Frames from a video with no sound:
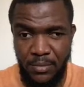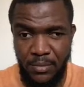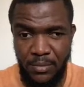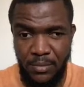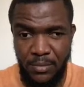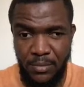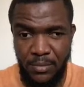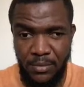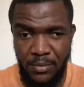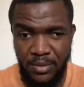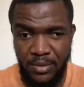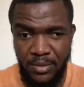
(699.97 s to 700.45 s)

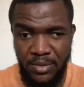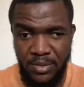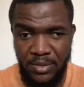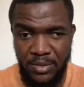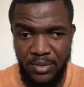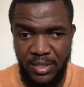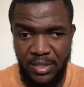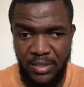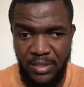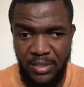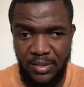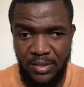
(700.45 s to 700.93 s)
What's the
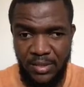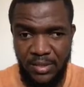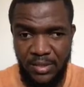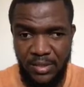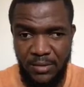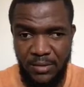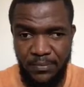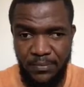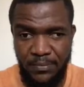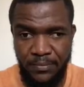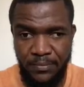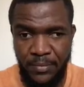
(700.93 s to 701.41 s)
next?
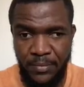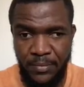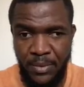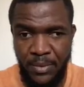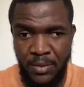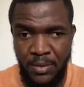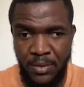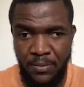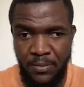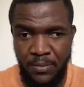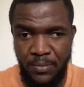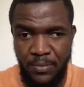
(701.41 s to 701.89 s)

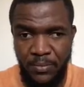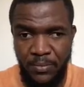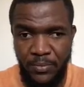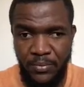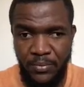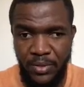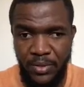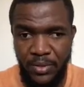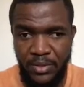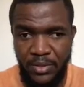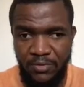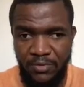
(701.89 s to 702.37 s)

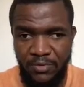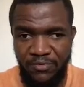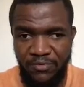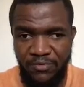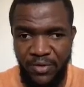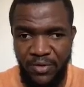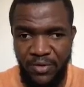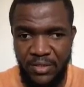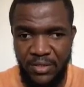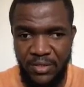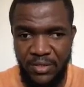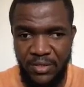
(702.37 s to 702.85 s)
Populate the
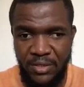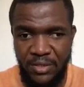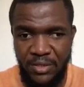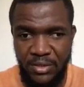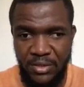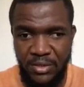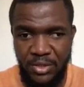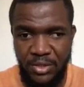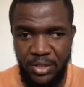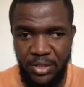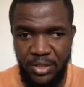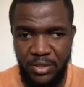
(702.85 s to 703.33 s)
file
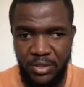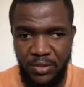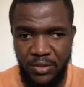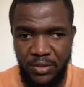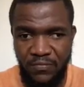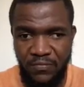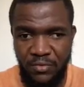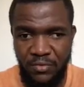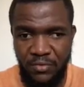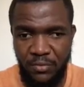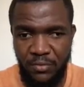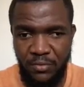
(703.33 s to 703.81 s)
execution
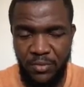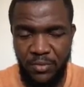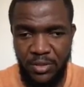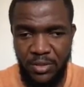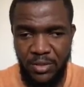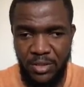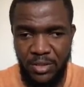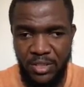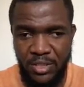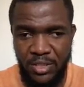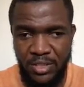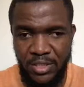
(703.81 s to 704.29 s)
environment
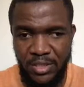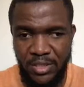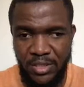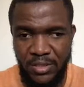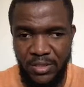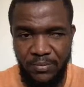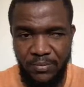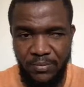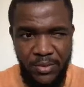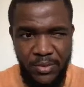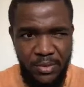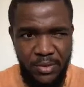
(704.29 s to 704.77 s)

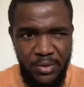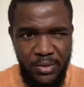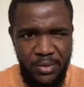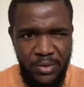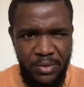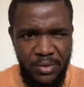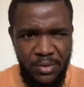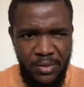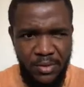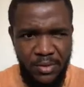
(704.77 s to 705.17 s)
YAML